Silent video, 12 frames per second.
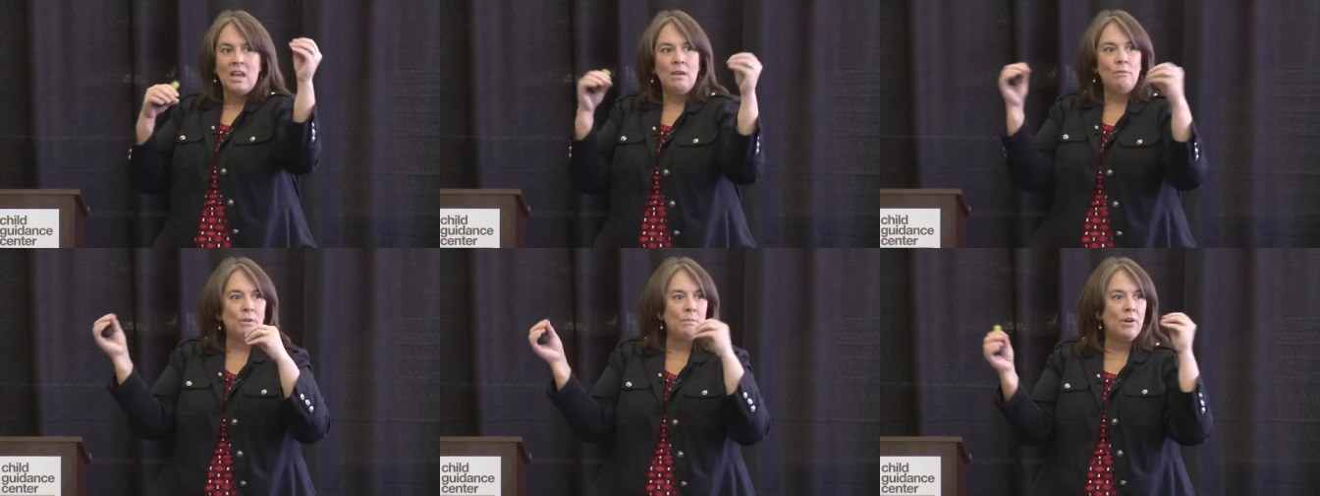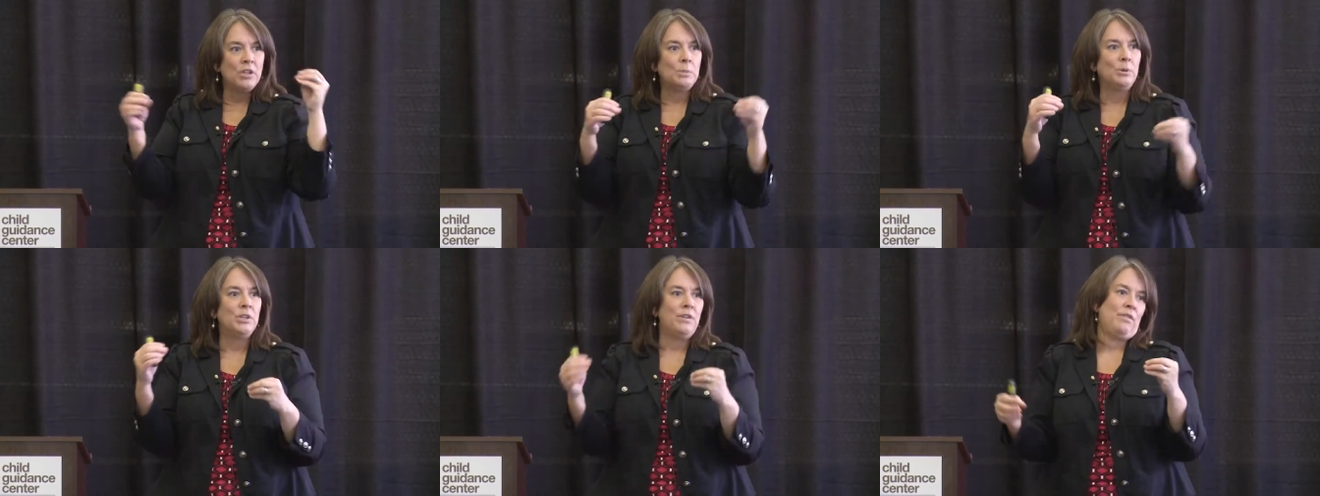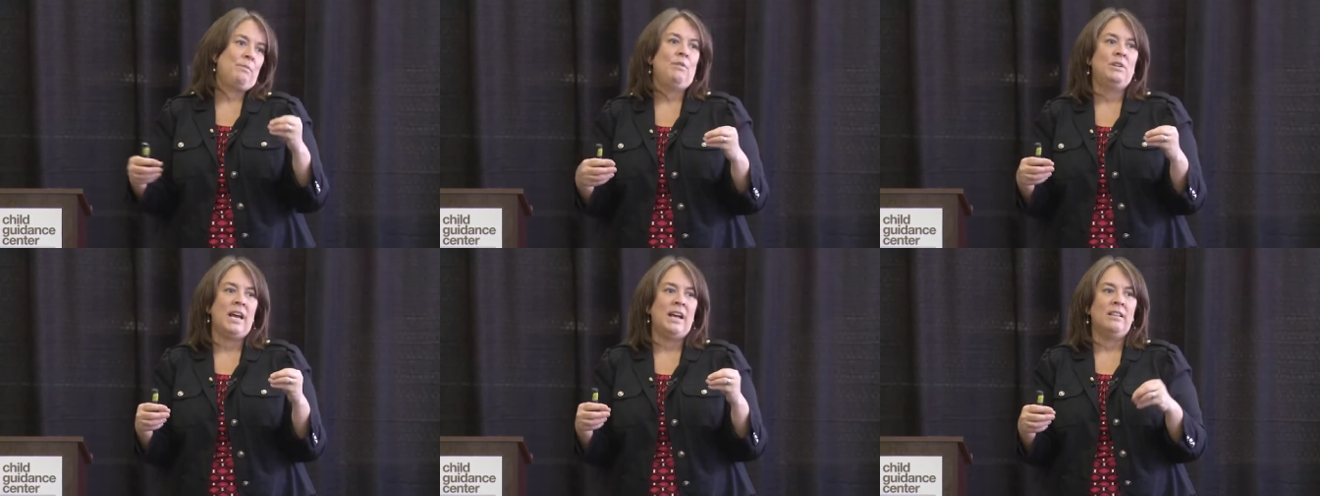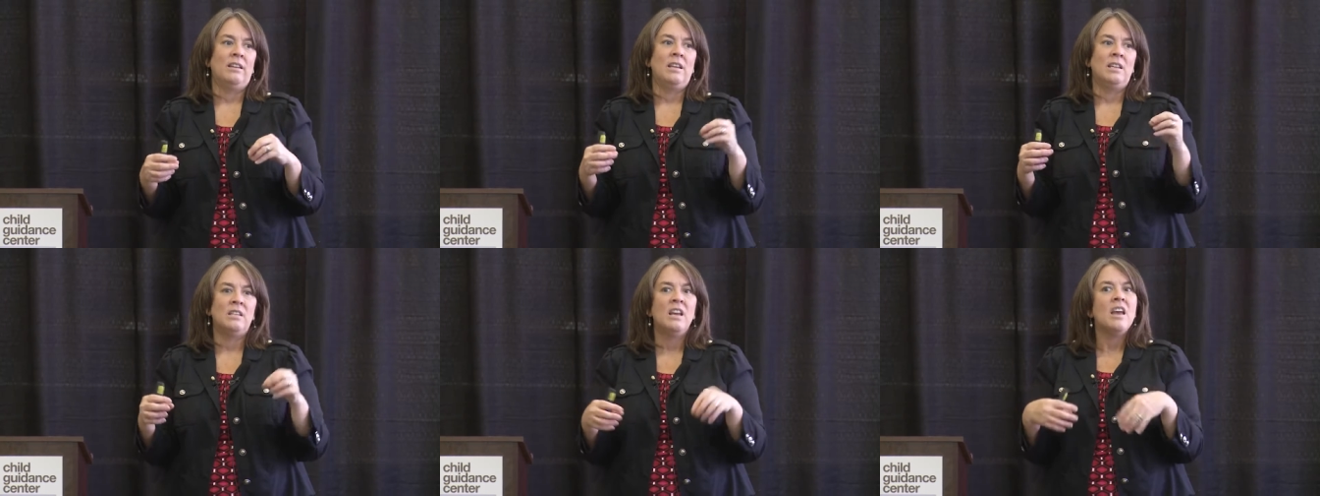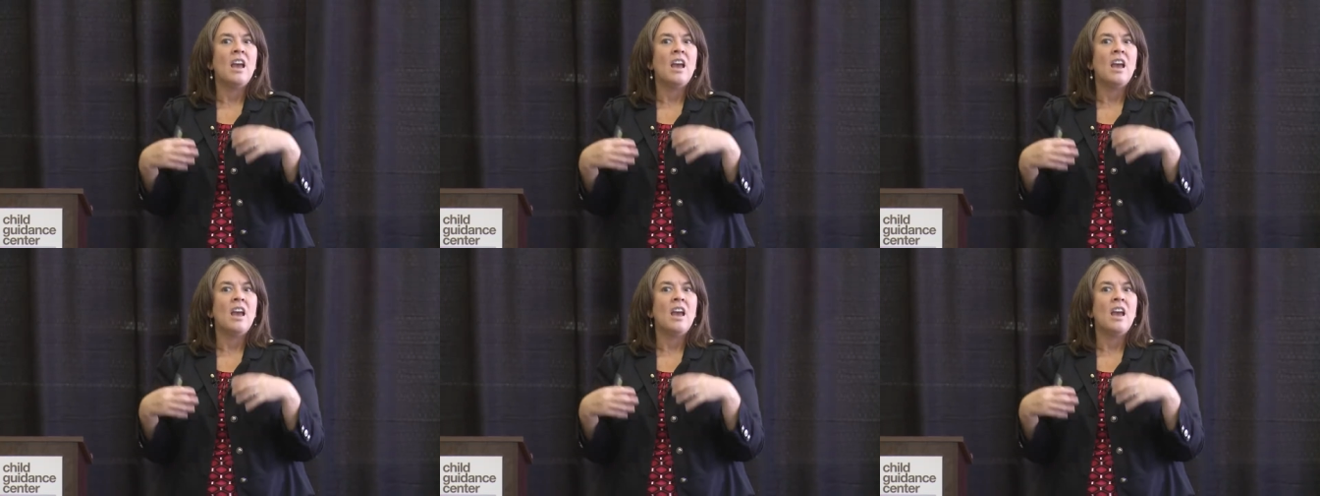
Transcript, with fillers: with multiple different modalities?